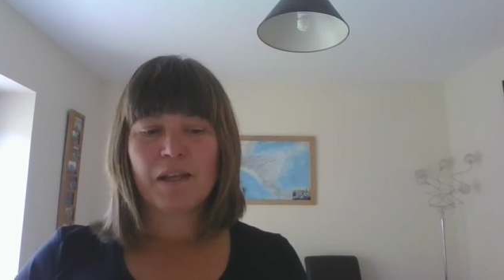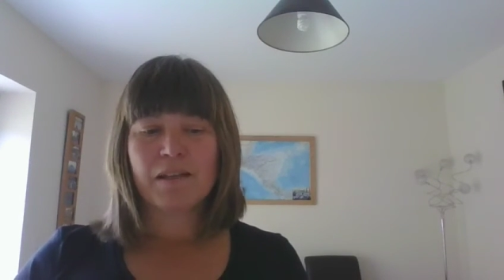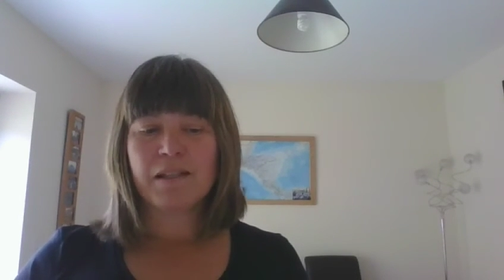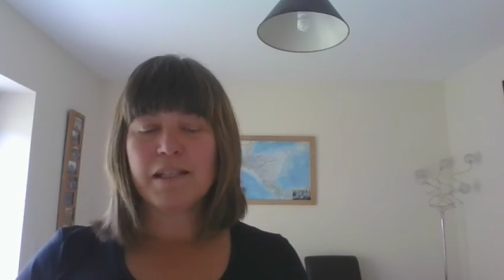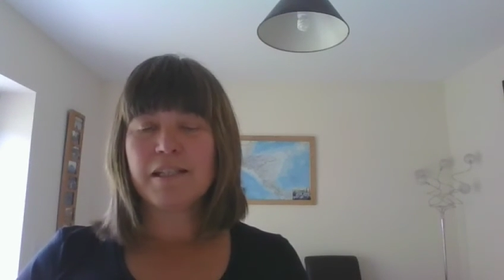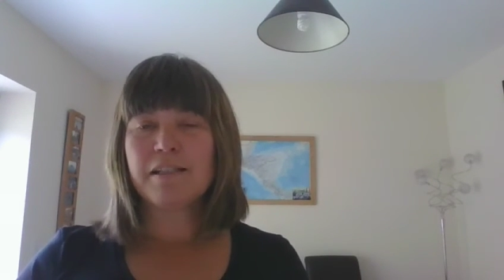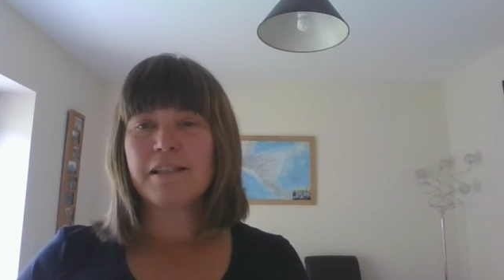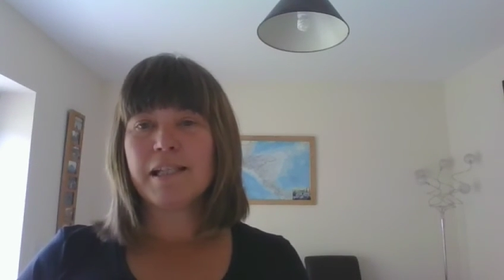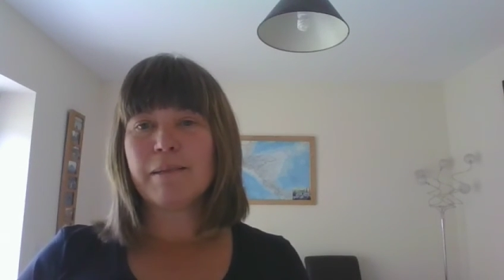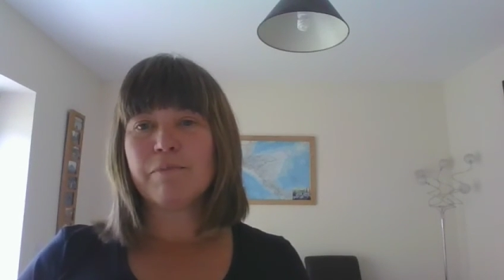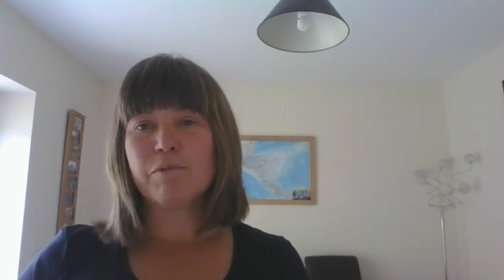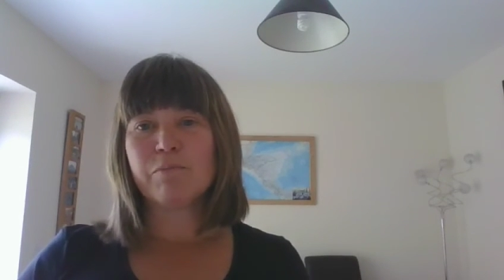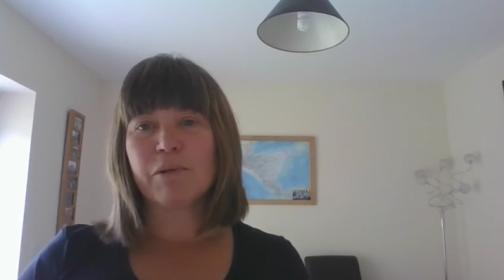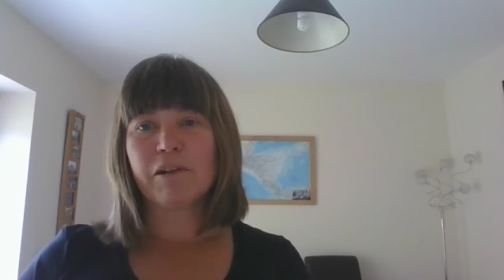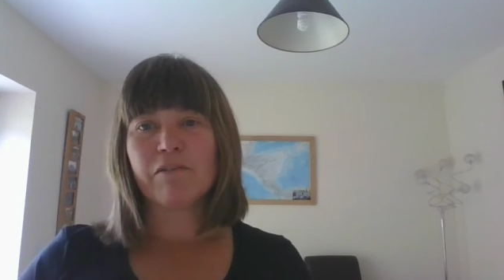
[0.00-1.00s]
These teams
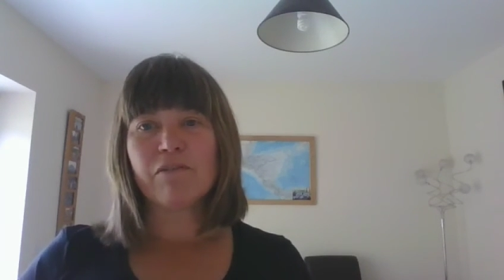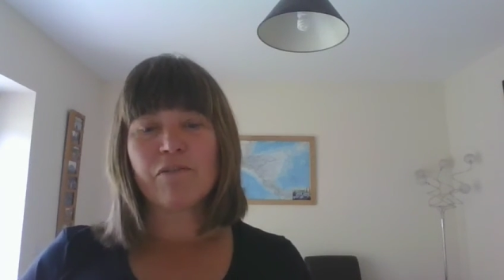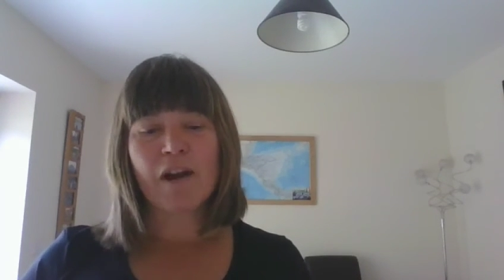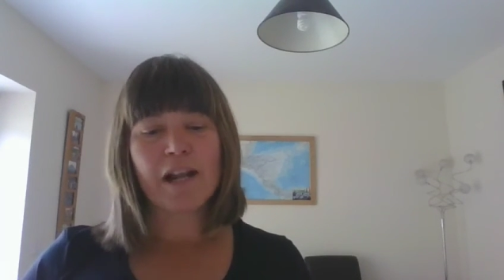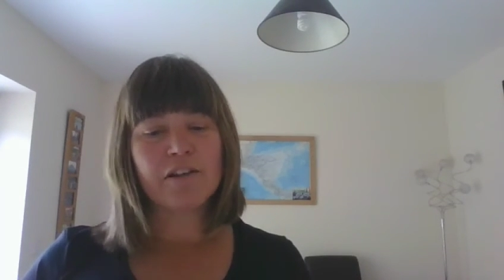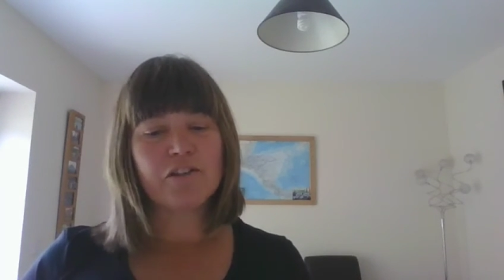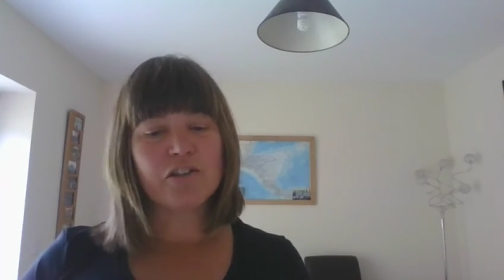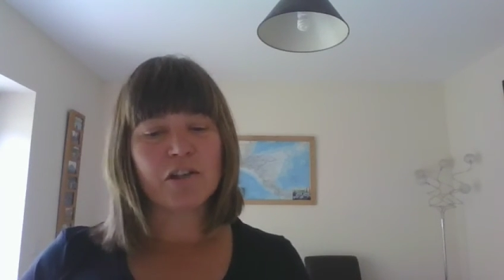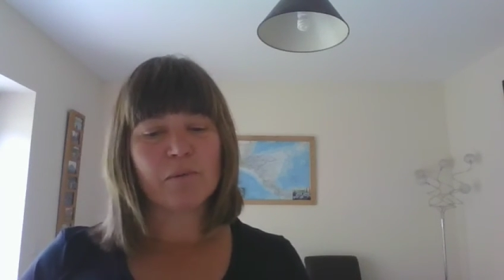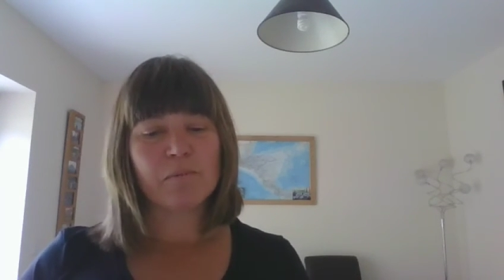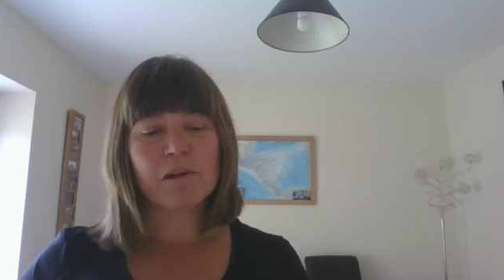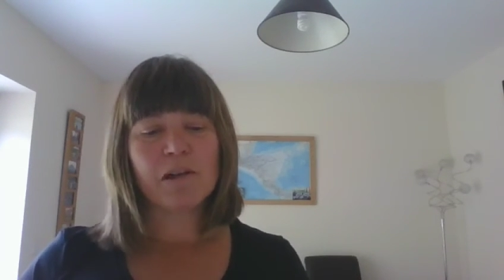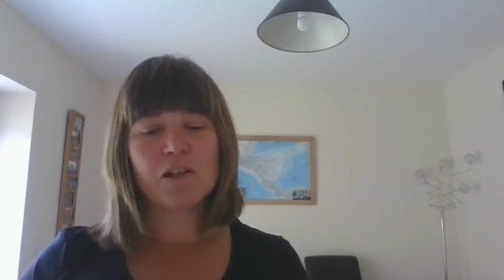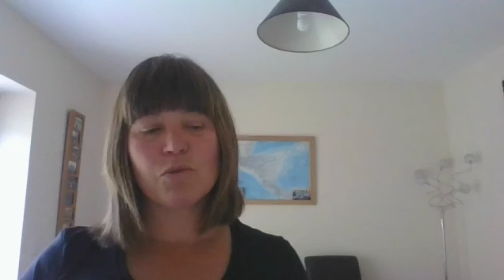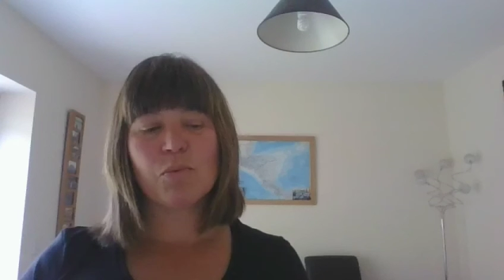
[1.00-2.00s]
bring friendship
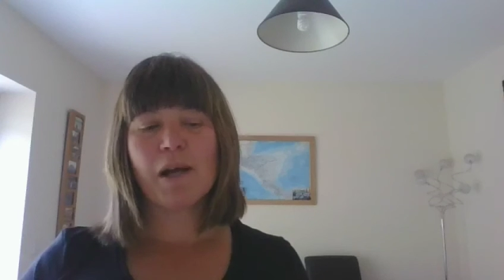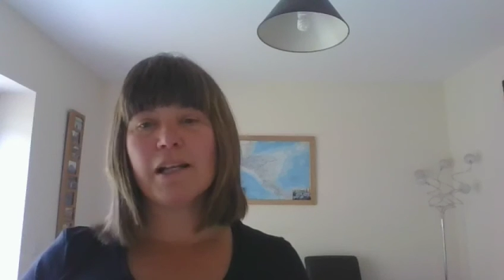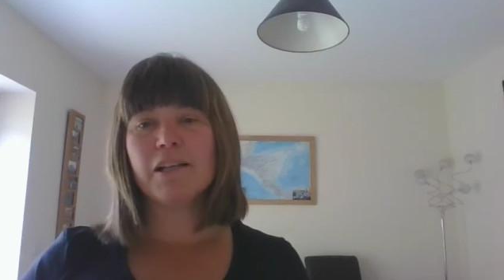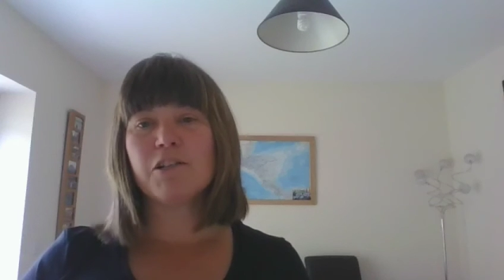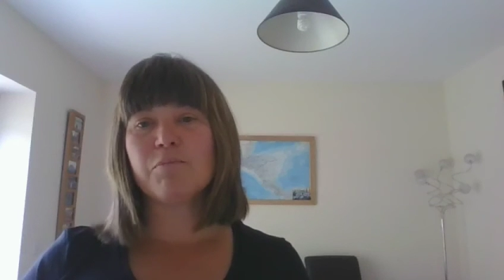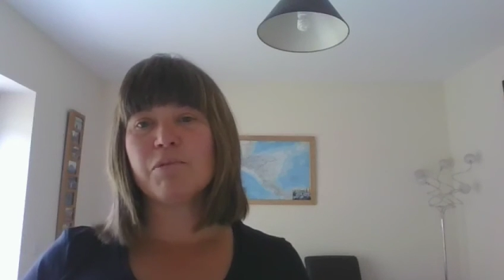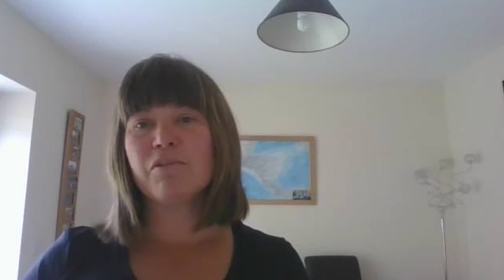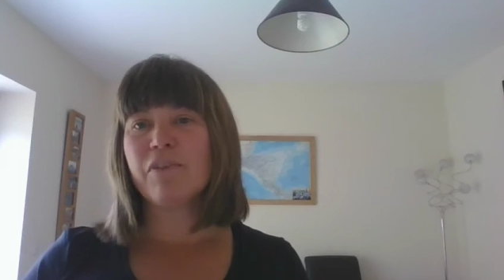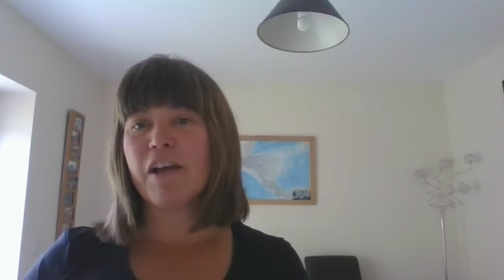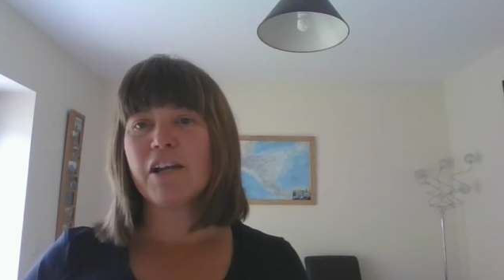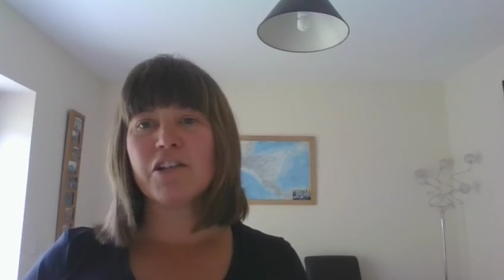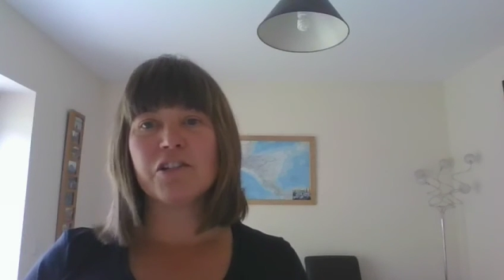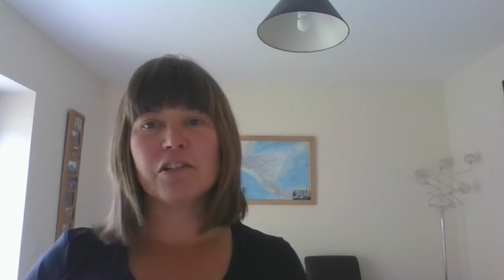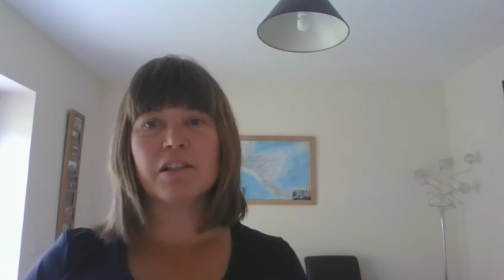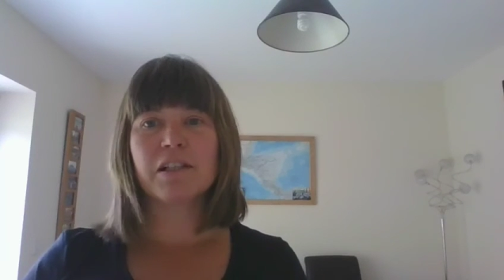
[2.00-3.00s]
as well as
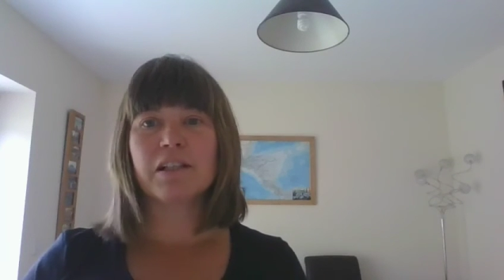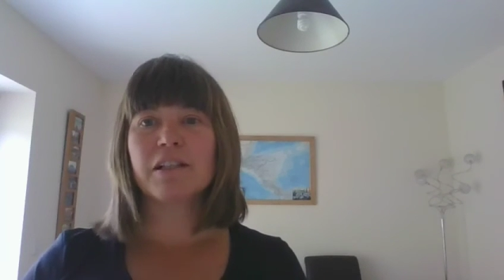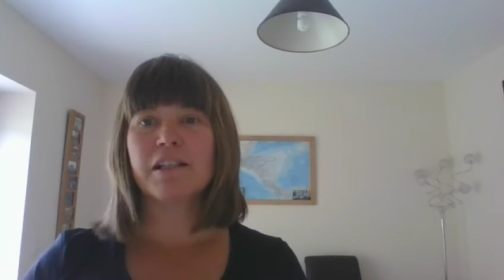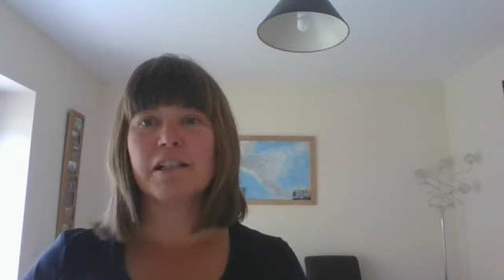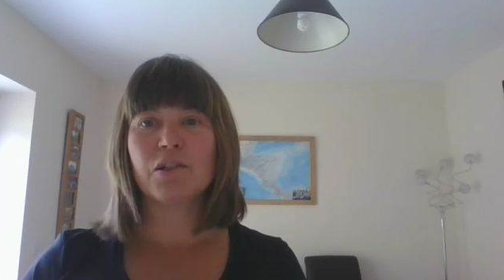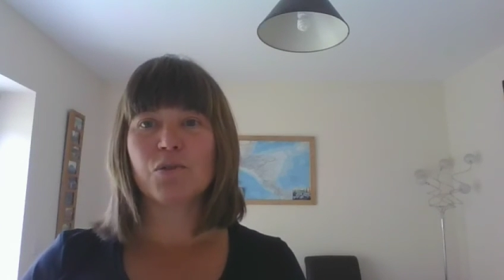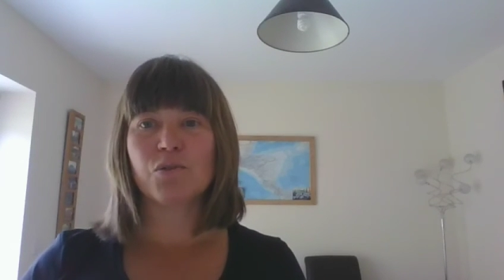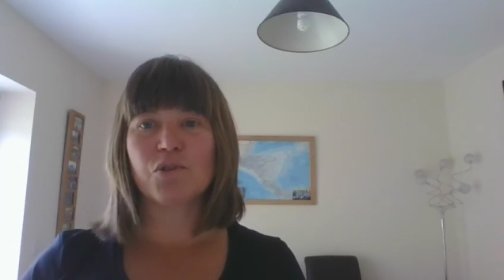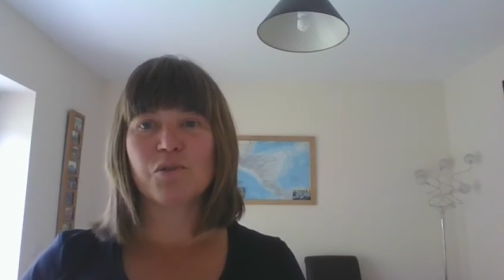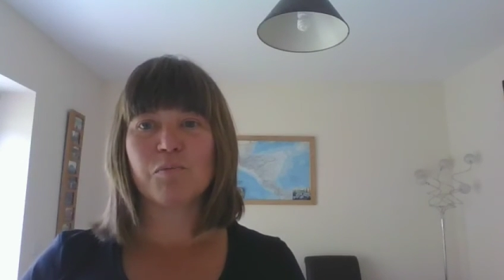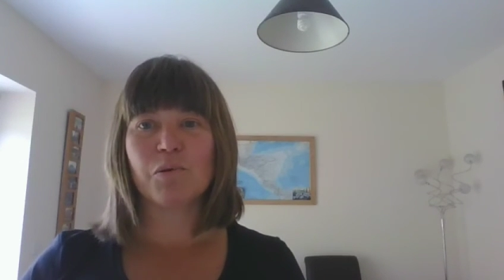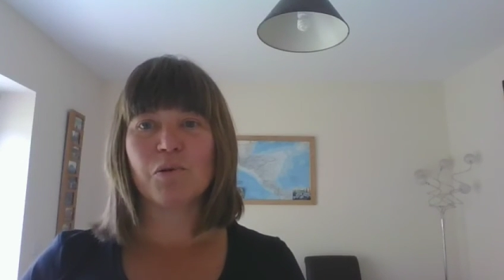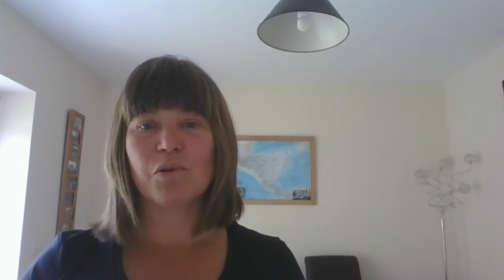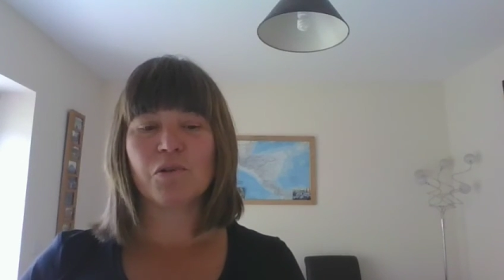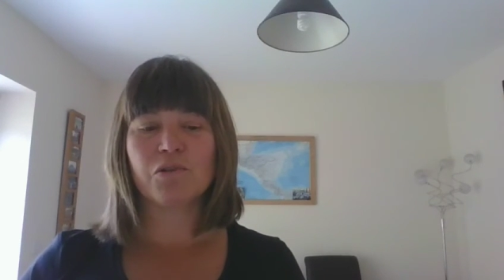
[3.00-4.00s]
professional and clinical
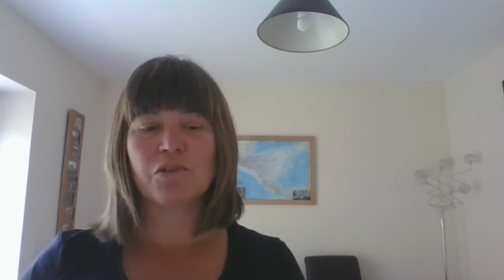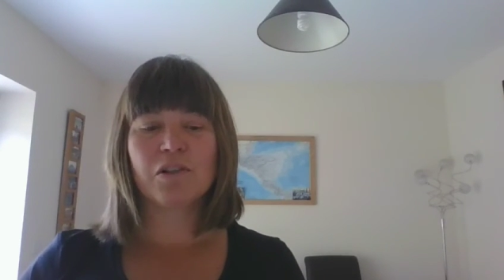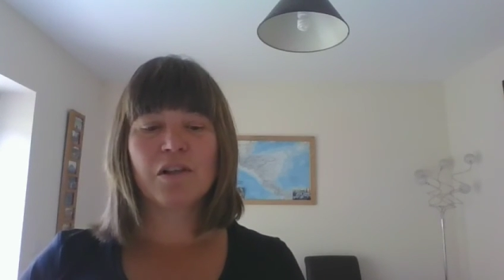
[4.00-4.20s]
support,